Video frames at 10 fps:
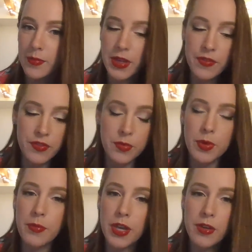even if you
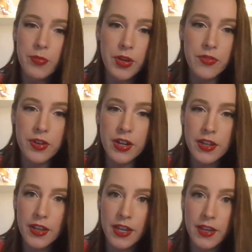put makeup over
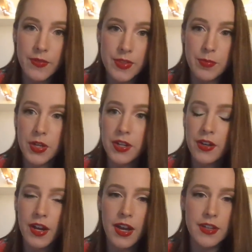it, if it's burning
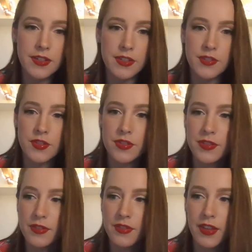your eyes, you
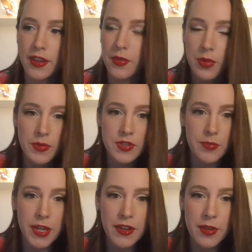just it ruins your
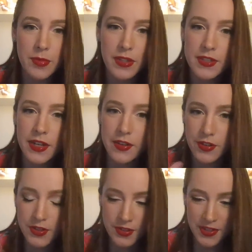makeup, because now
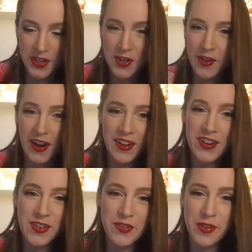you're just crying
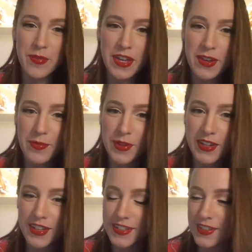all over your makeup and
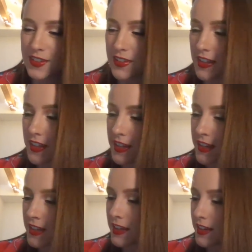it gets all
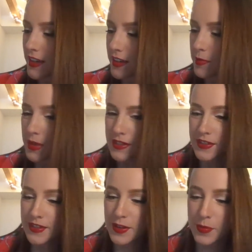
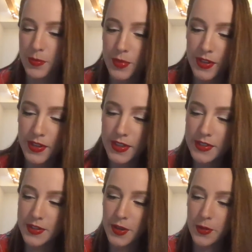messes it up completely.
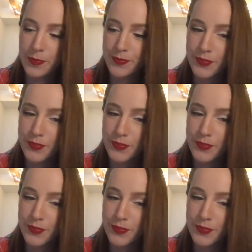So